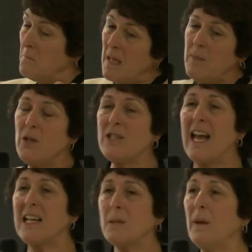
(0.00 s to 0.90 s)
maybe your
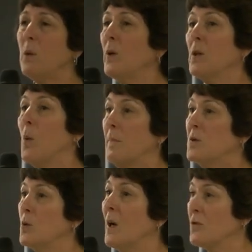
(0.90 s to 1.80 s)
tax bill would go up
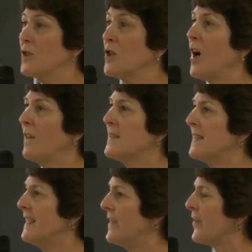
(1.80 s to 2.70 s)

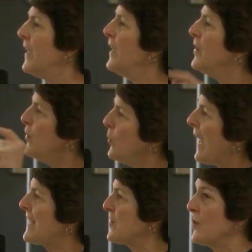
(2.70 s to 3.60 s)
$200 a year. You
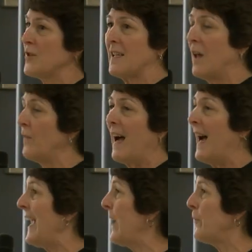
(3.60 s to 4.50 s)
ask yourself,
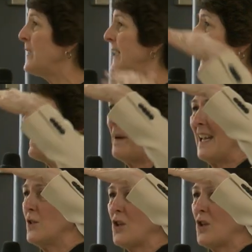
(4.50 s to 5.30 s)
I, every day I buy a